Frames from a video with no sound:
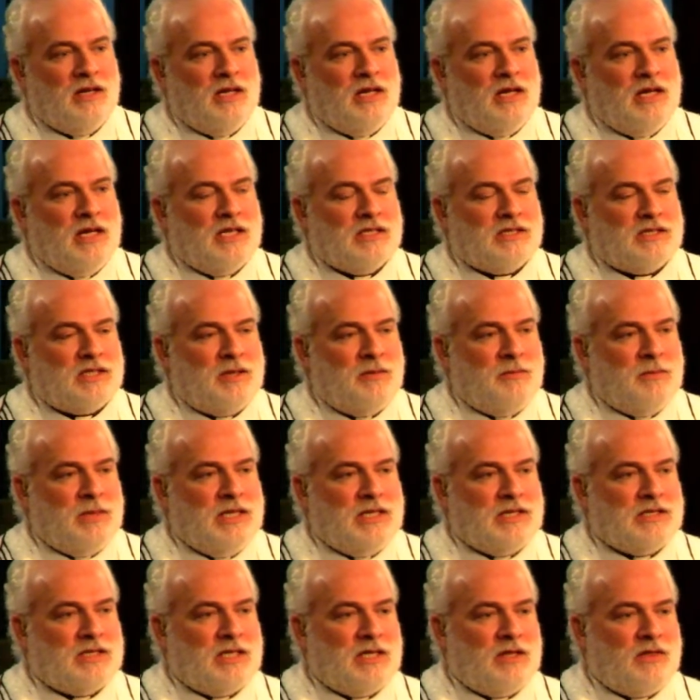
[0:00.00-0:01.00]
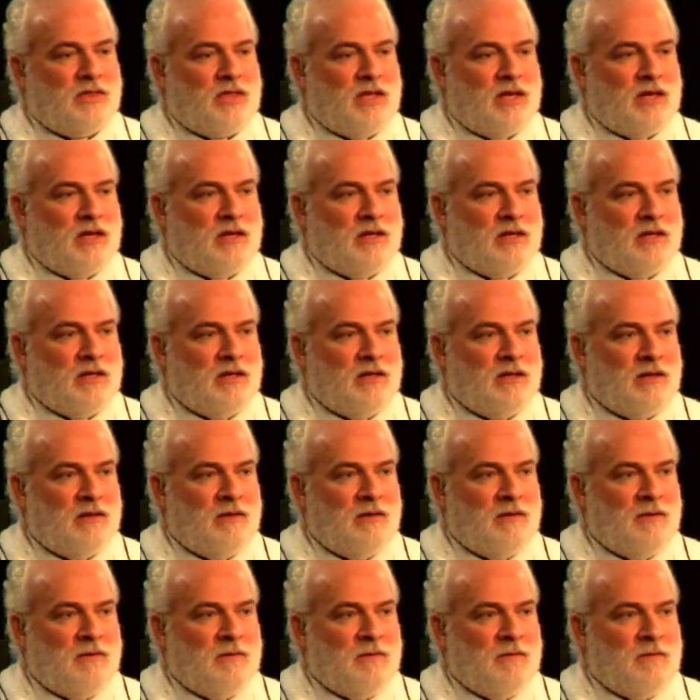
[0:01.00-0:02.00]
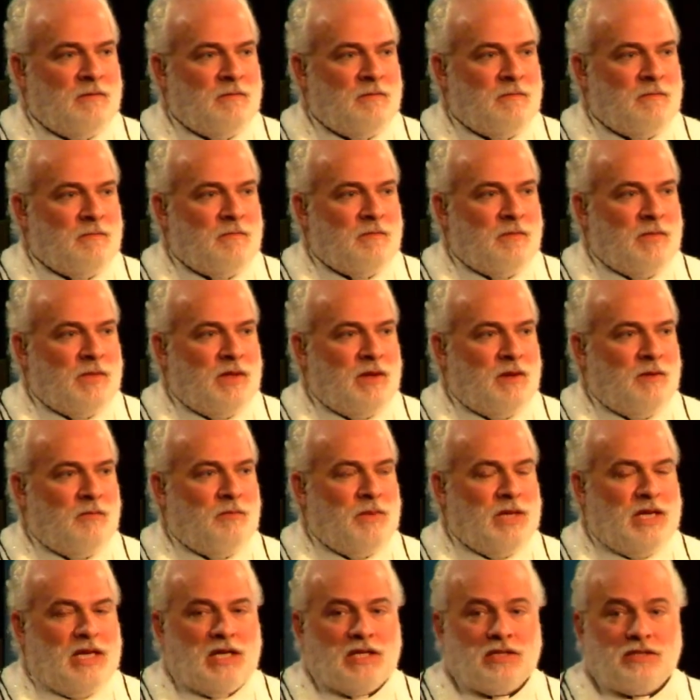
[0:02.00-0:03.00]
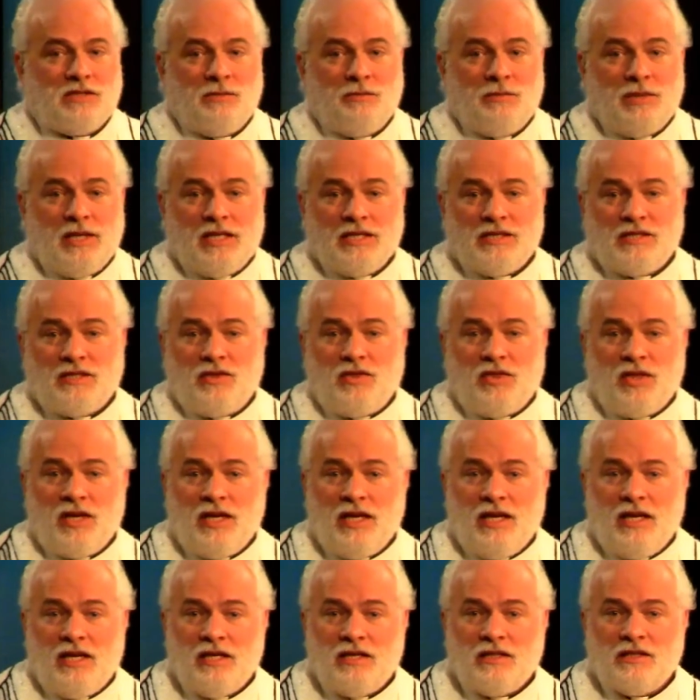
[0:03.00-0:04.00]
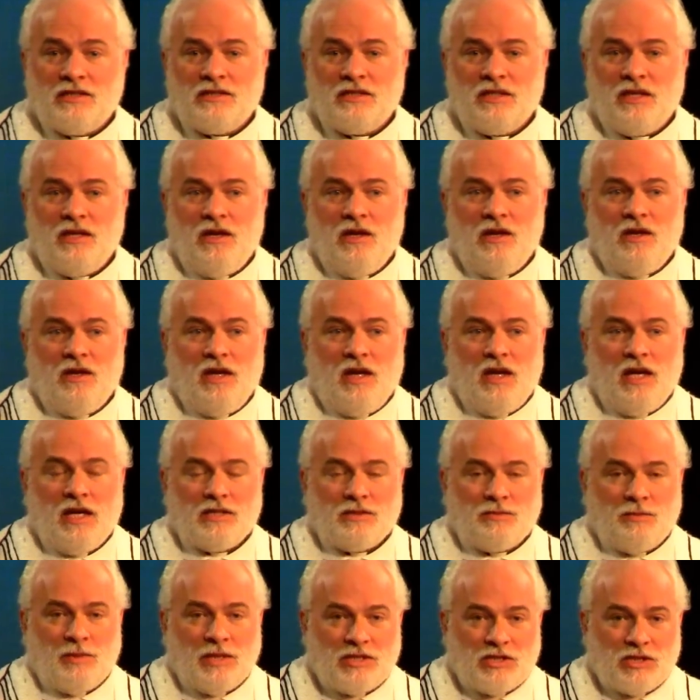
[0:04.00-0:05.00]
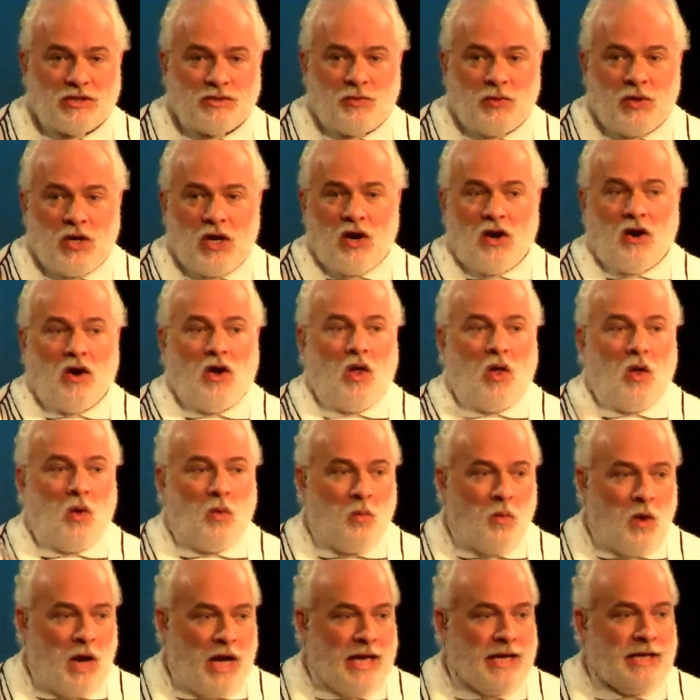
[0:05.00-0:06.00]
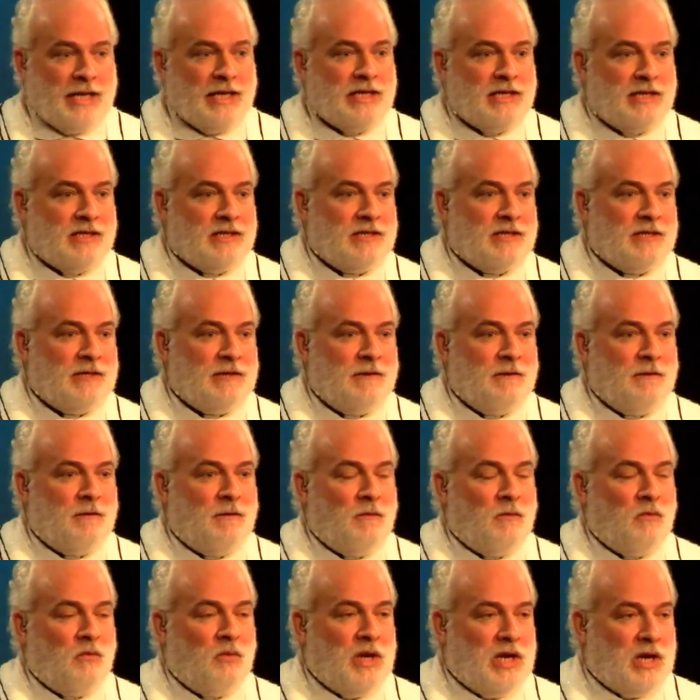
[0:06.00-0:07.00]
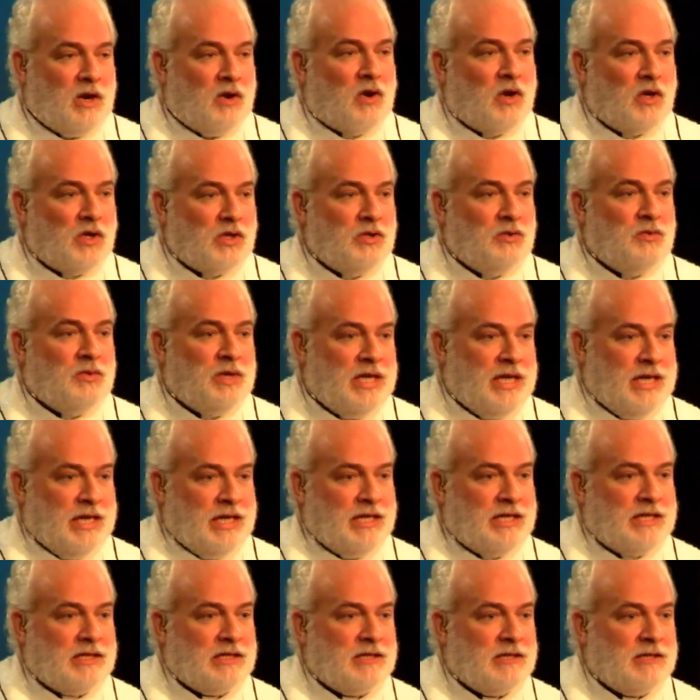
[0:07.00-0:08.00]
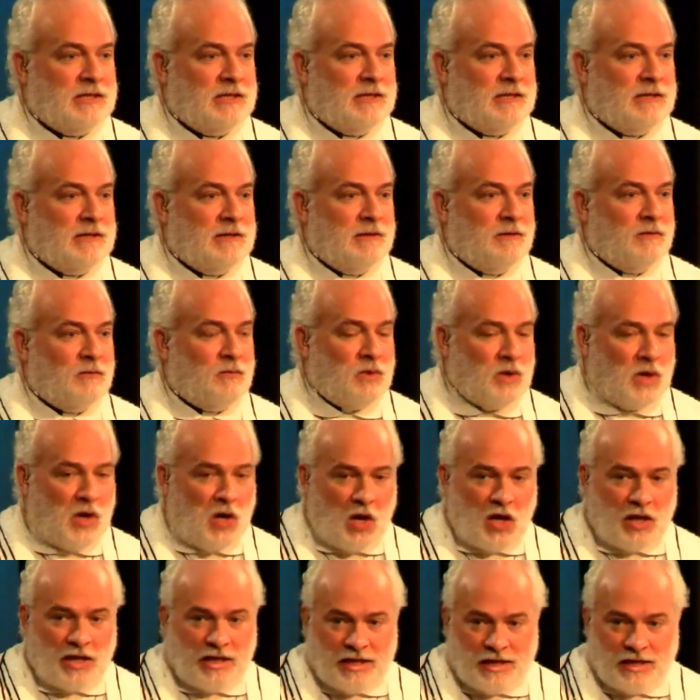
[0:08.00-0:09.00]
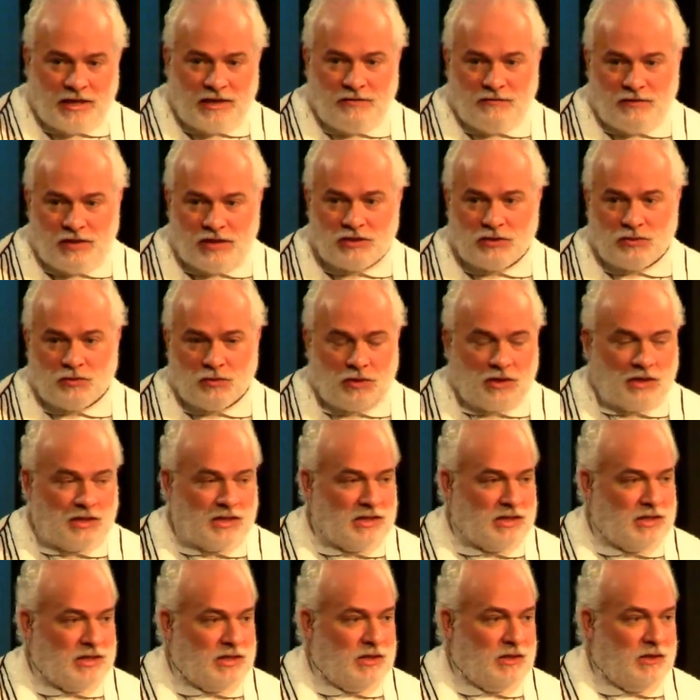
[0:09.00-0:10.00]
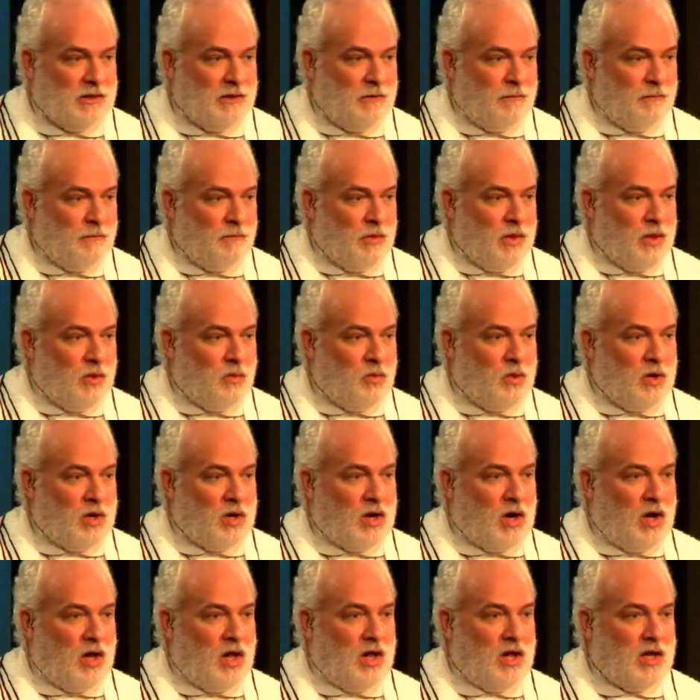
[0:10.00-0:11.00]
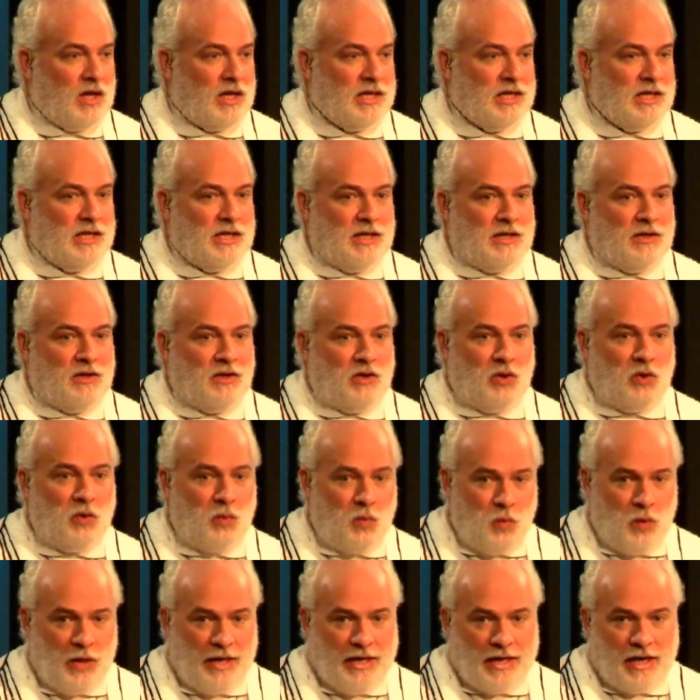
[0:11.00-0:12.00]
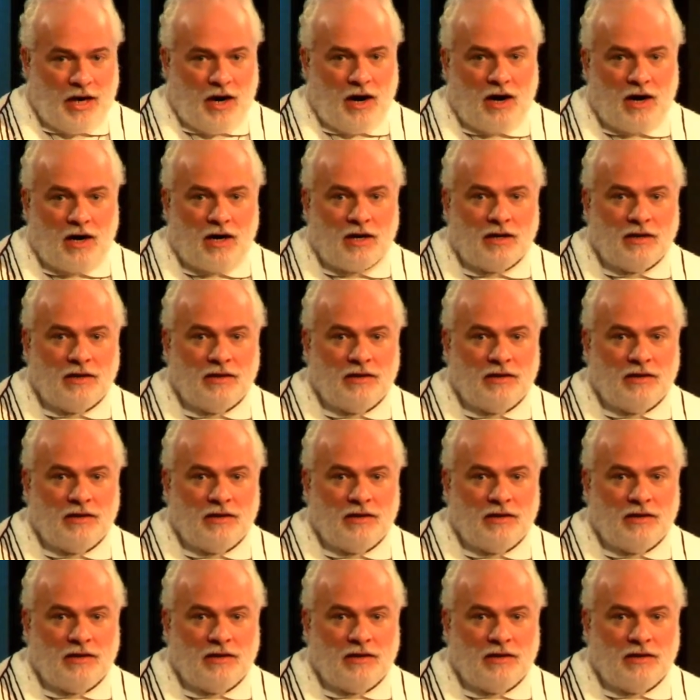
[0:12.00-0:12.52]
It's an amazing thing. Because, because the thing is, as much as we are all one, we are all unique. We're all individual. We're all who we are.